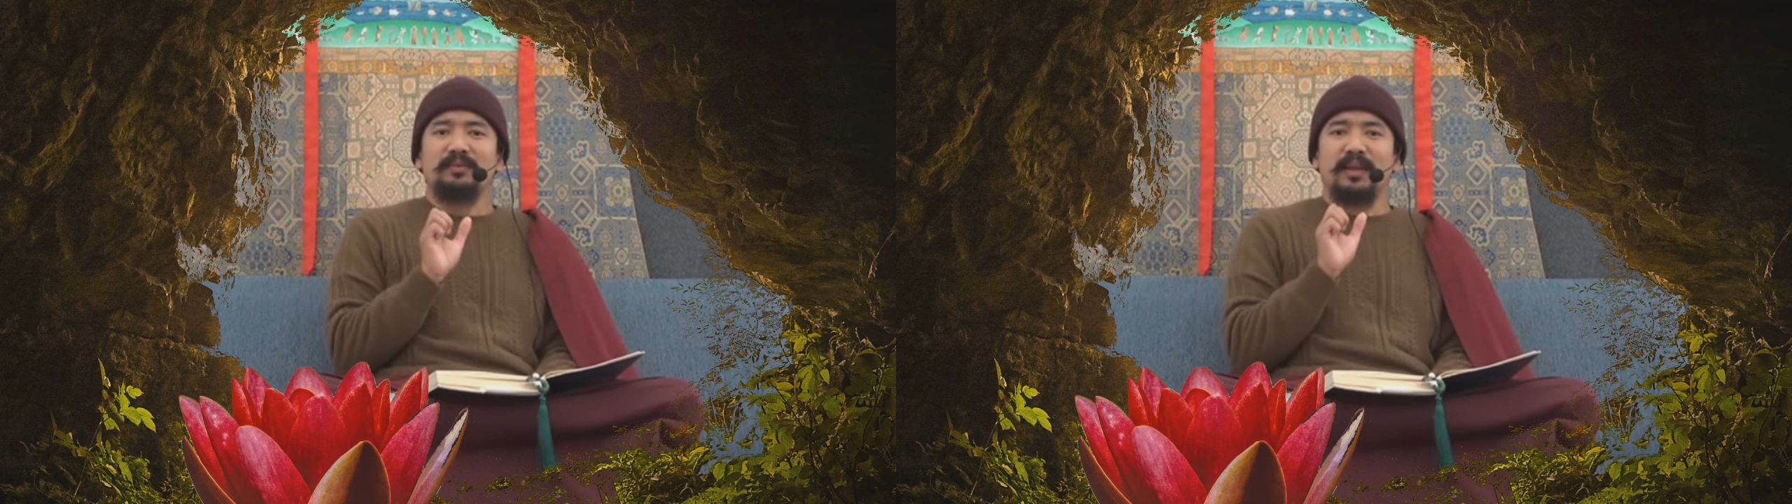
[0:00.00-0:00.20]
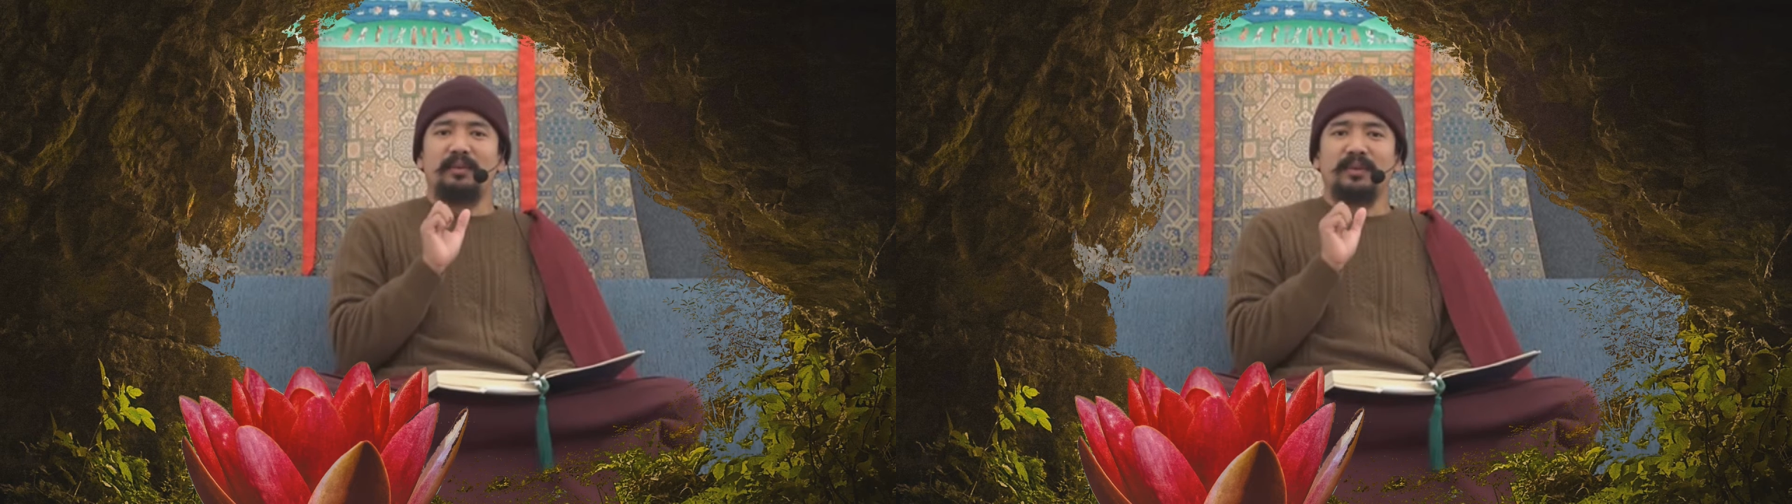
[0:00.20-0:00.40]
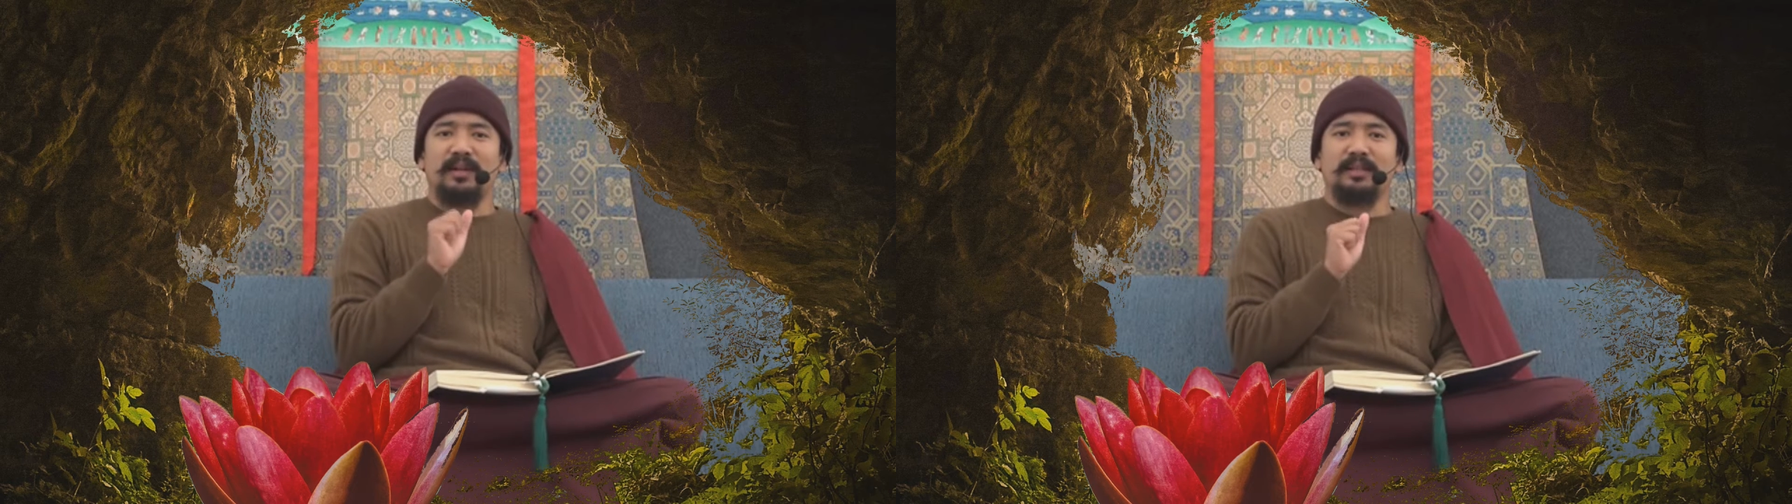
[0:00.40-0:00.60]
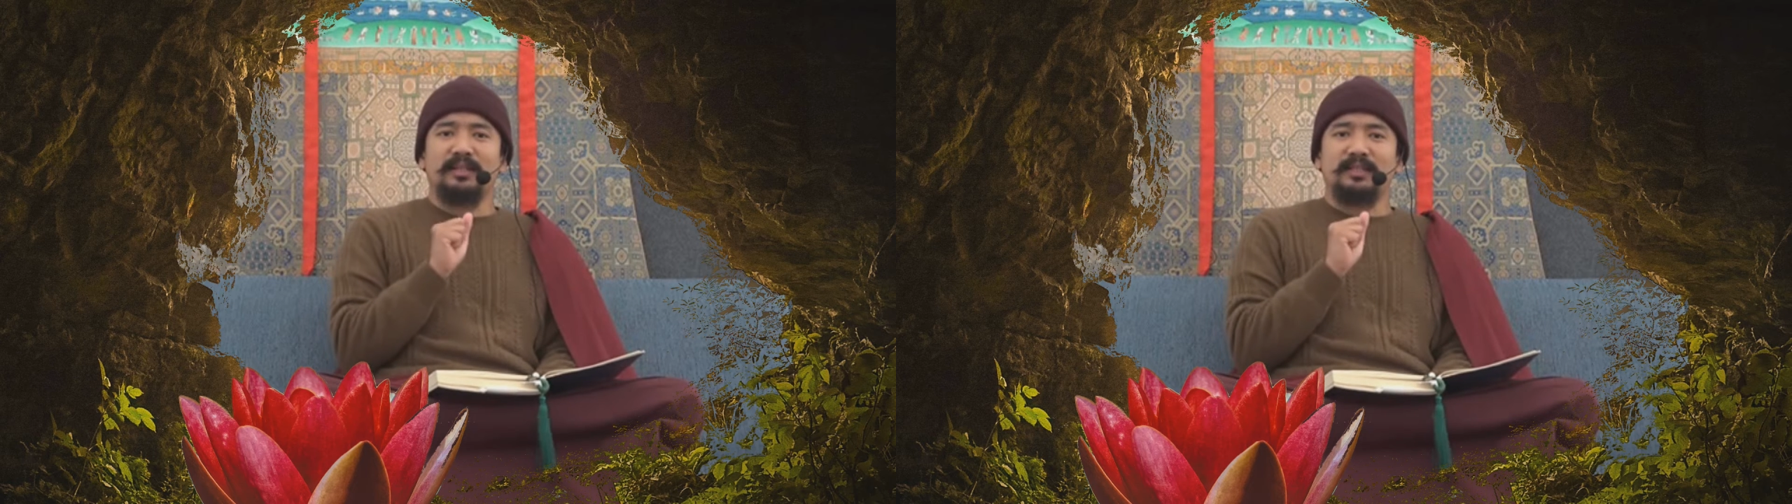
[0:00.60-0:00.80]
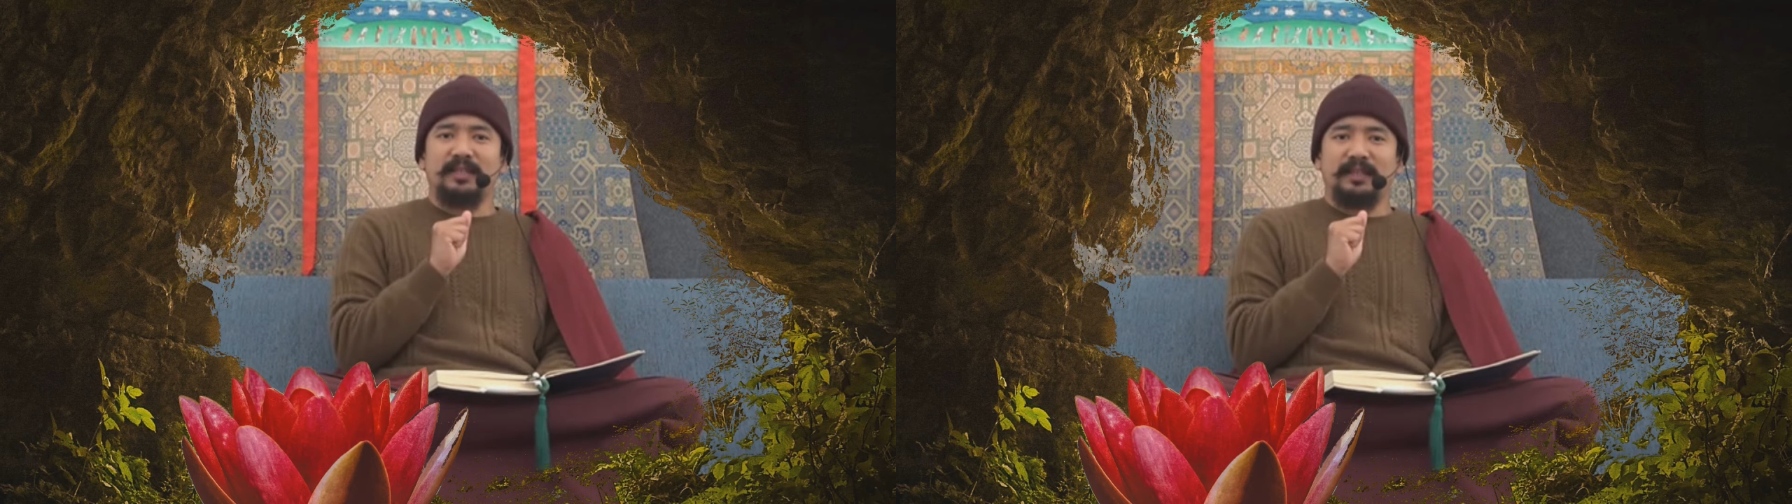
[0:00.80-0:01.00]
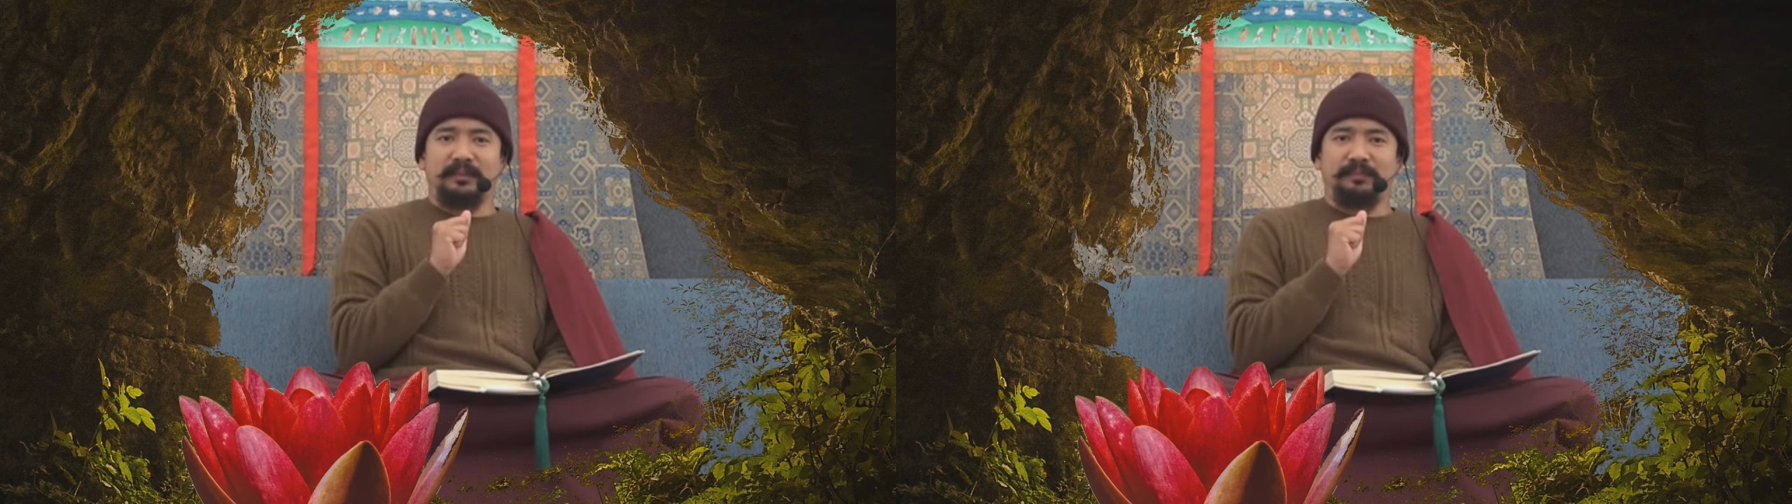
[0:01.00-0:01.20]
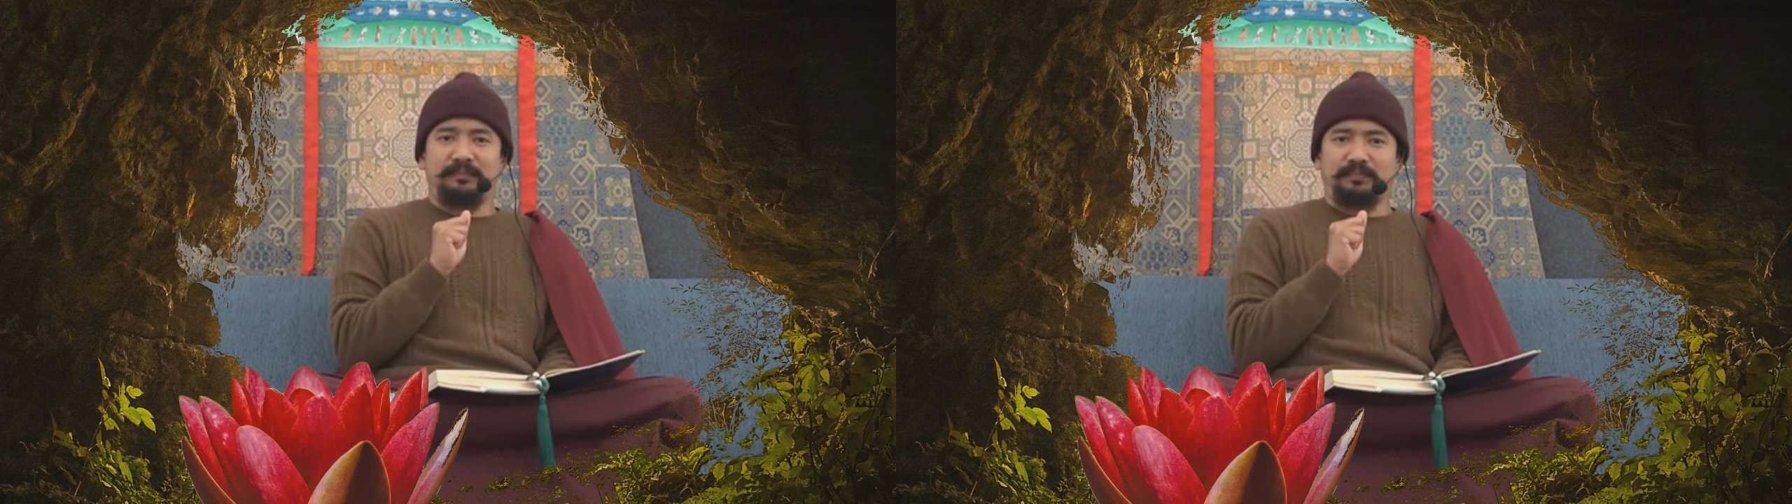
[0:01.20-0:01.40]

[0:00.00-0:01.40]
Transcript: we have to understand.